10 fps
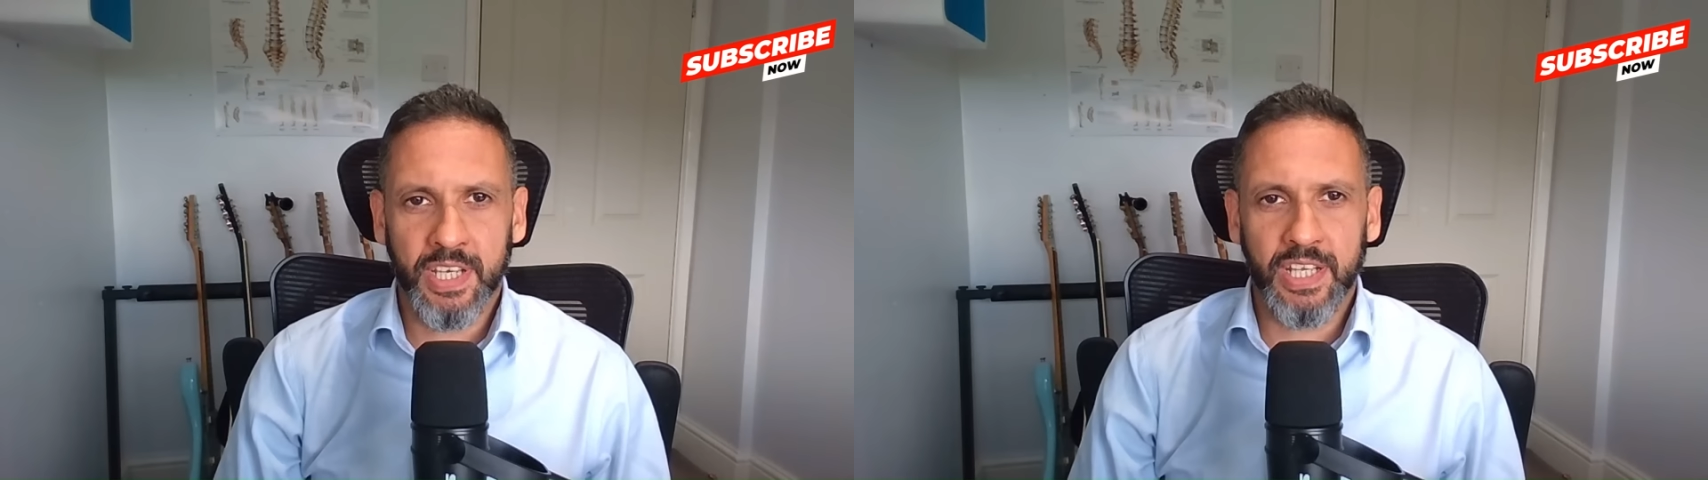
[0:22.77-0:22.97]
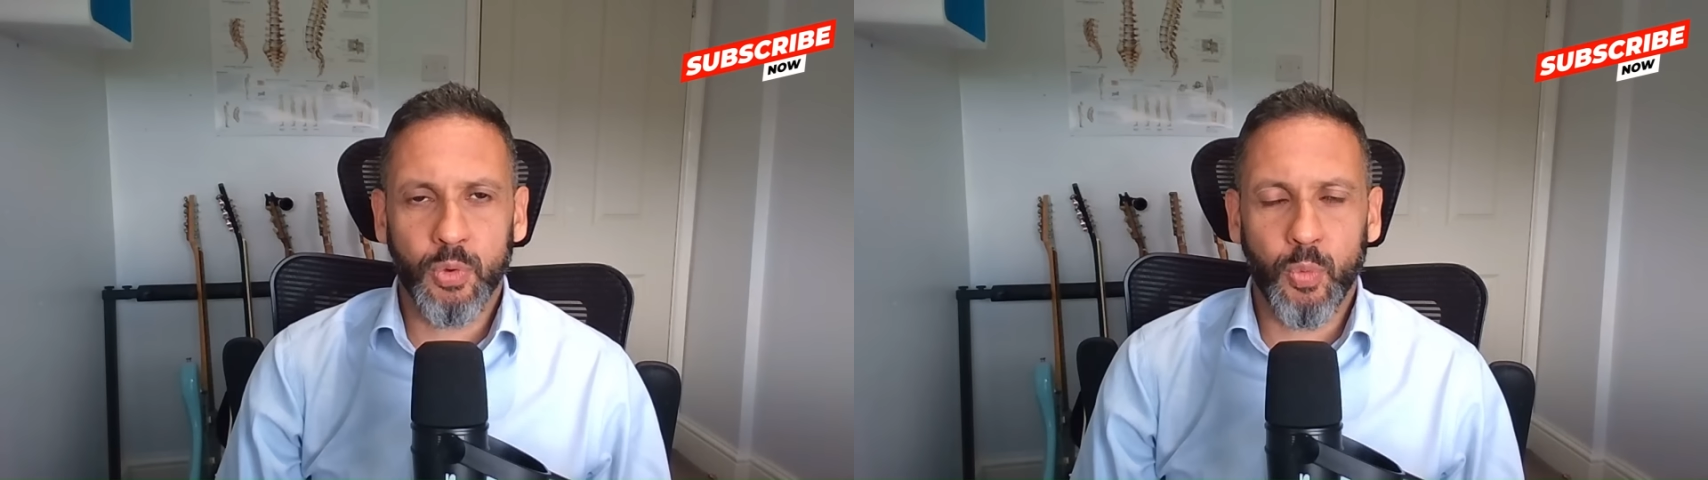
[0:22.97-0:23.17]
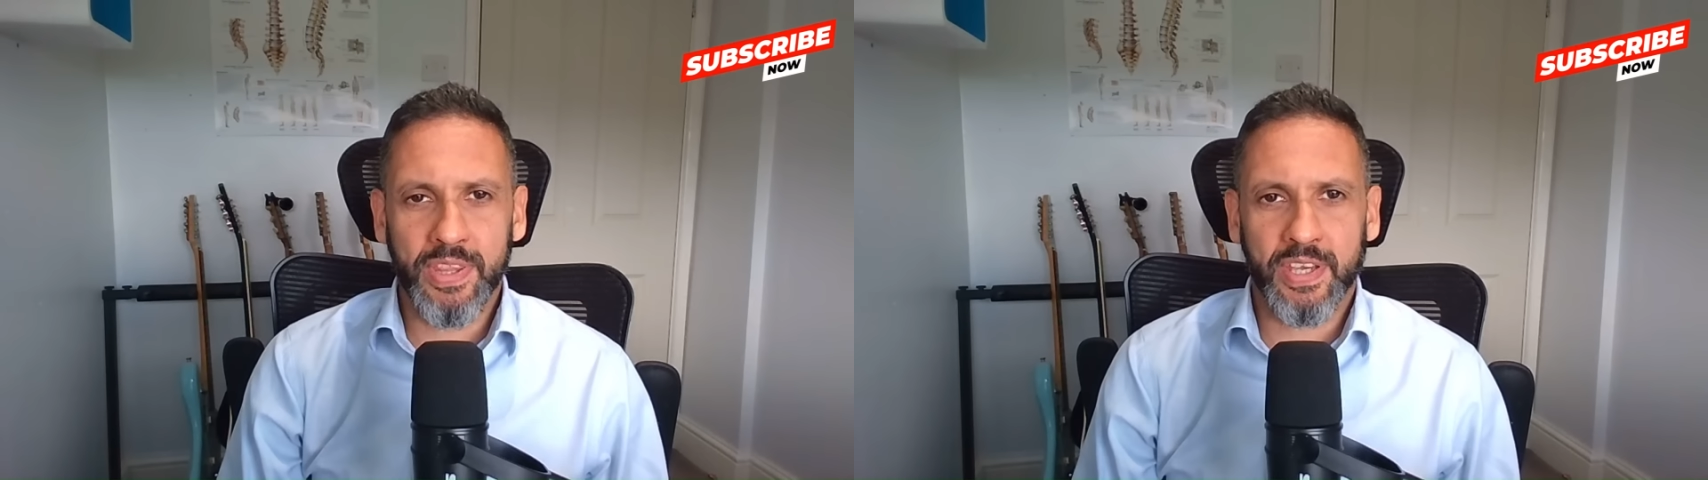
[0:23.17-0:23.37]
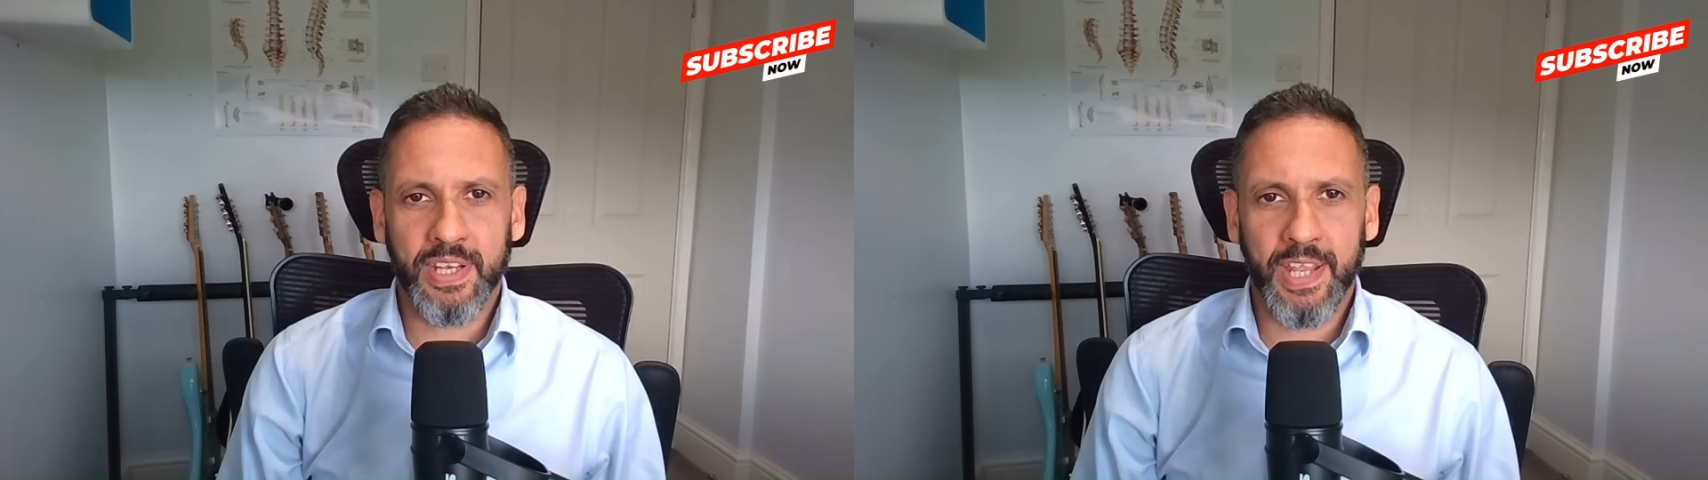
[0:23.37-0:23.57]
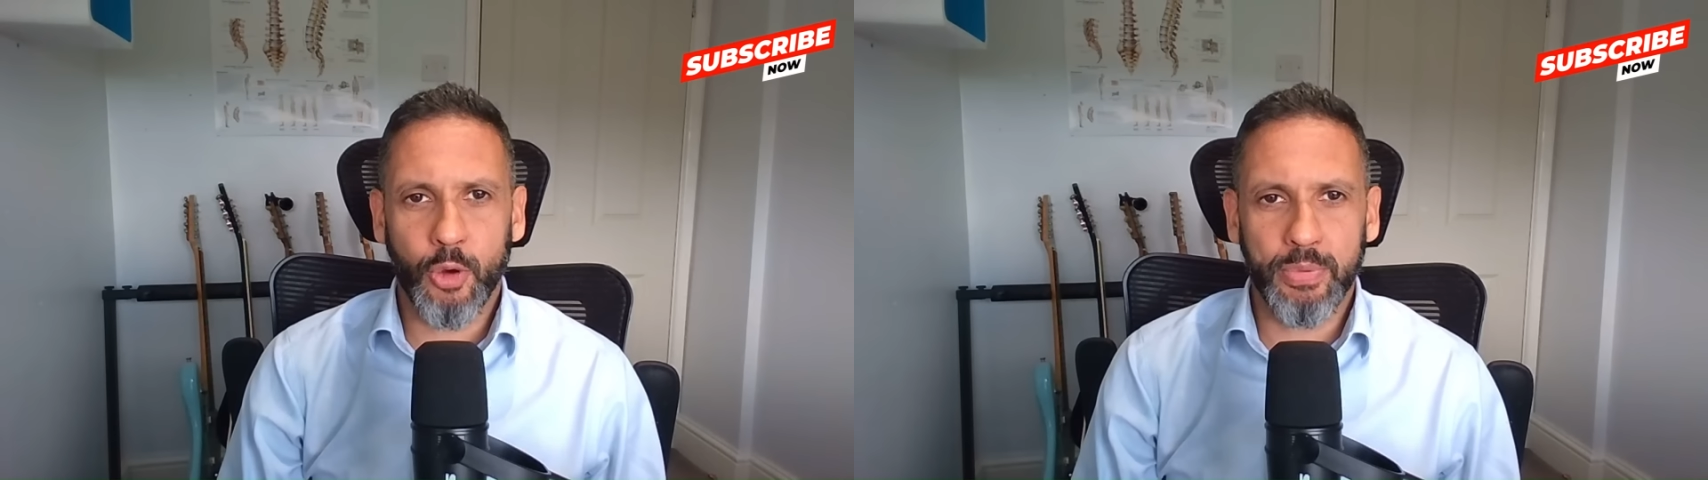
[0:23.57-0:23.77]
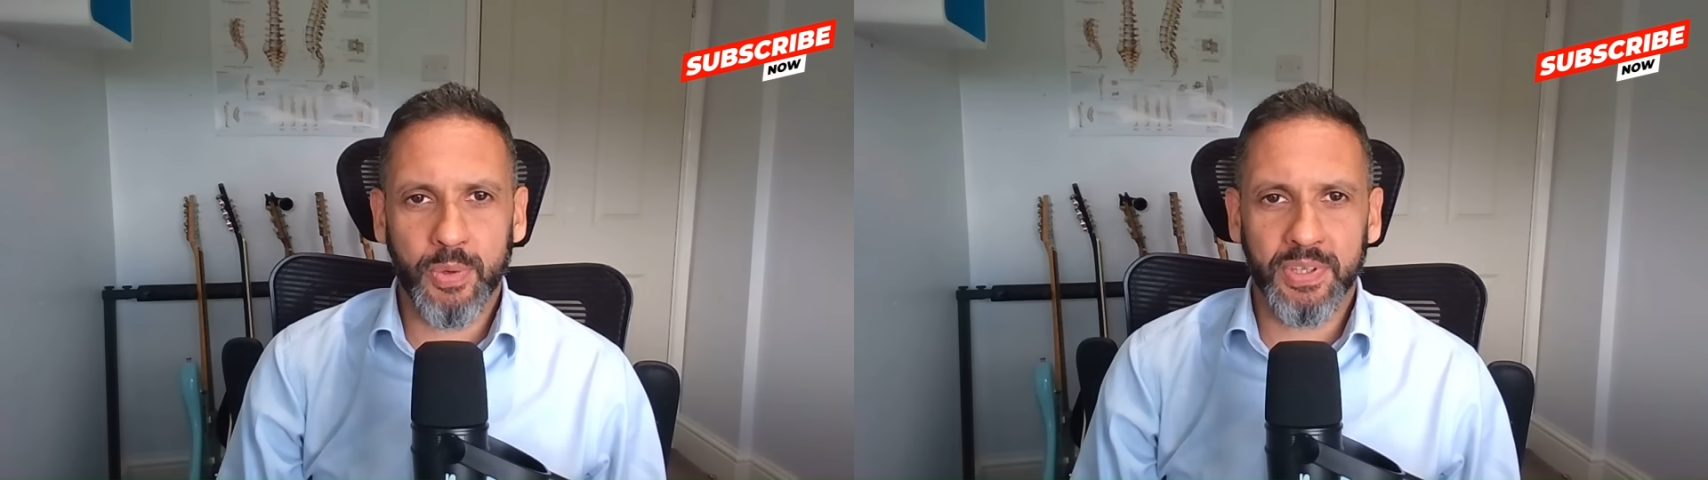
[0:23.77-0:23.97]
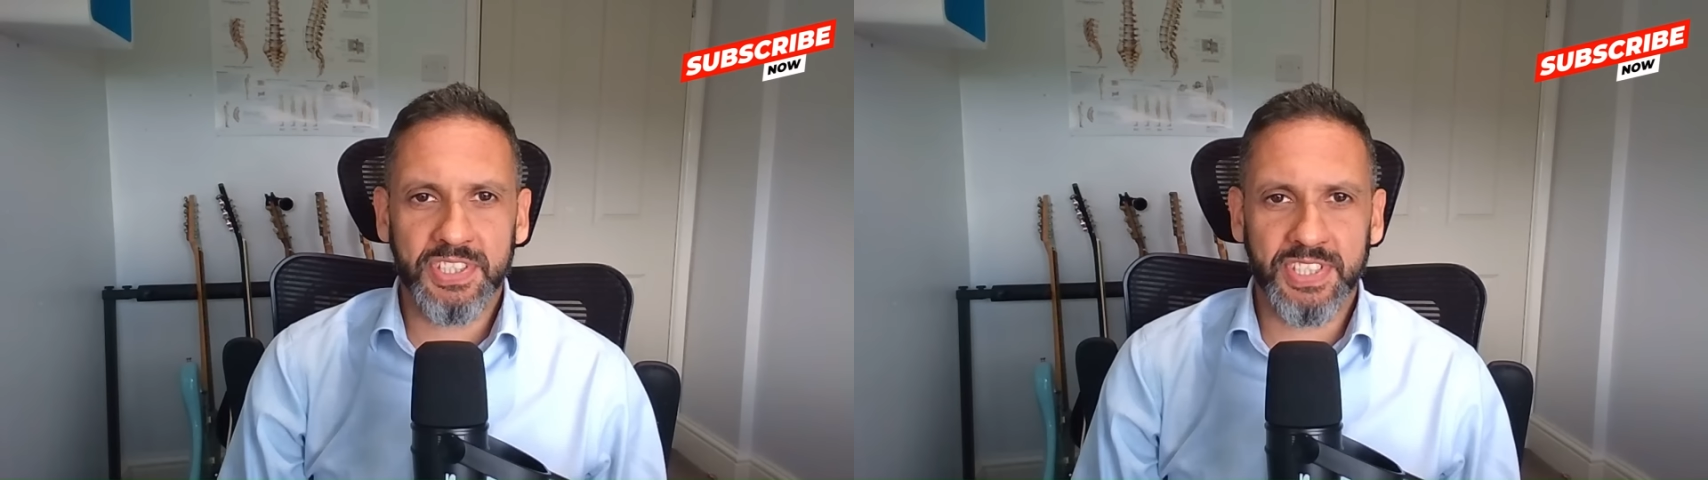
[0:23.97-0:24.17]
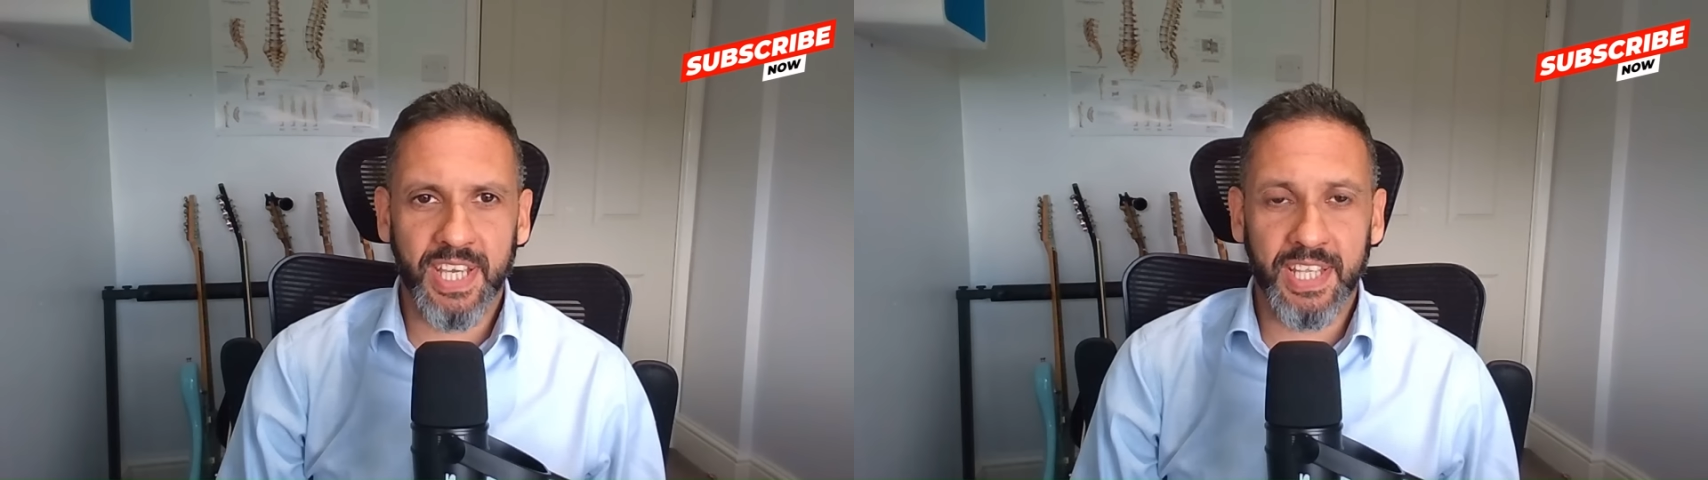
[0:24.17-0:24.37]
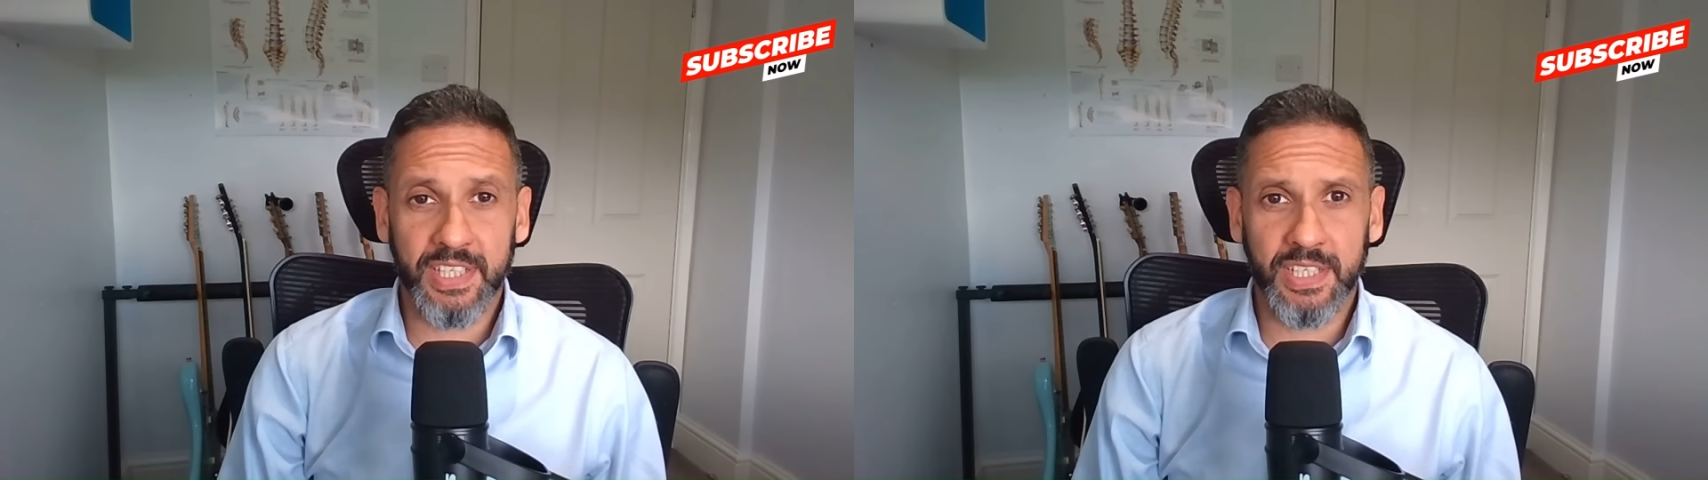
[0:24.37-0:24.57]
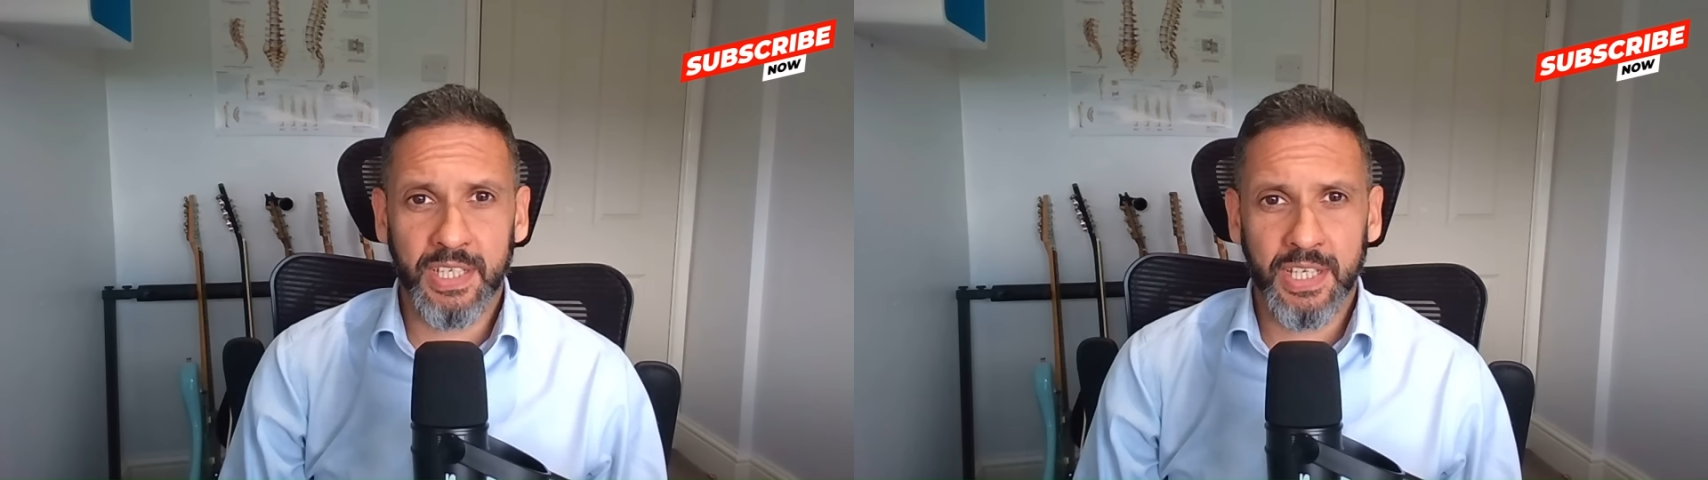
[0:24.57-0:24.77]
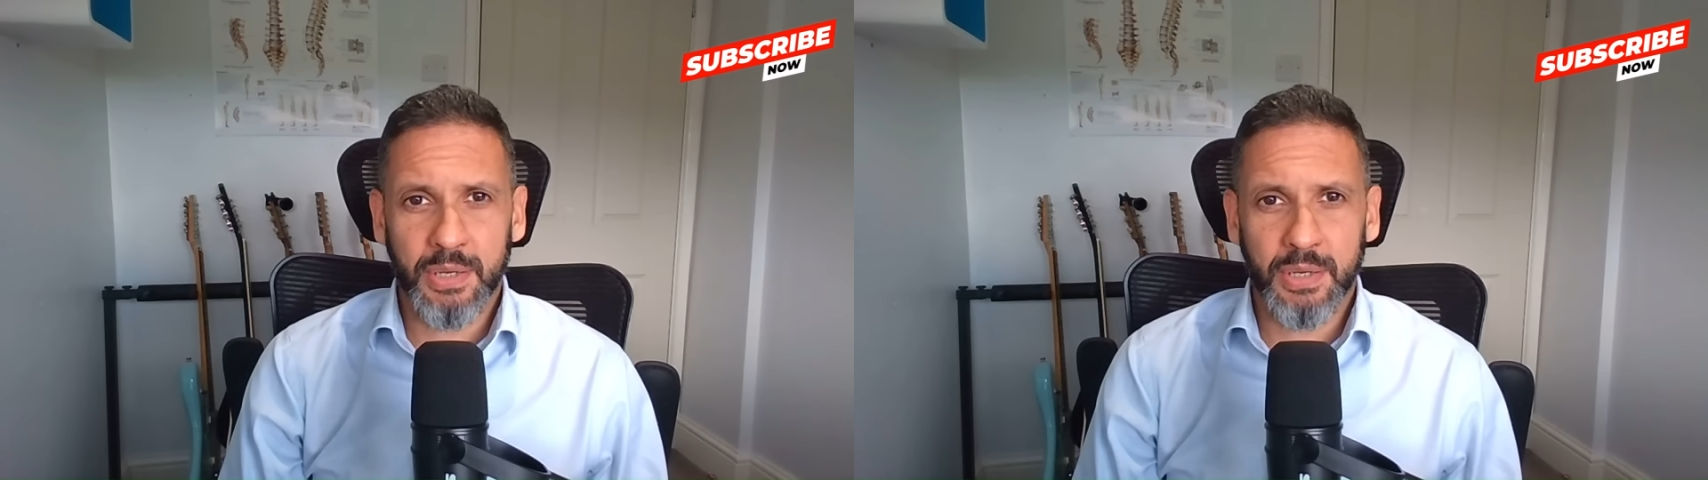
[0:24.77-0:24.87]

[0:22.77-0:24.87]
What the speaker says: in a way that can help you understand it,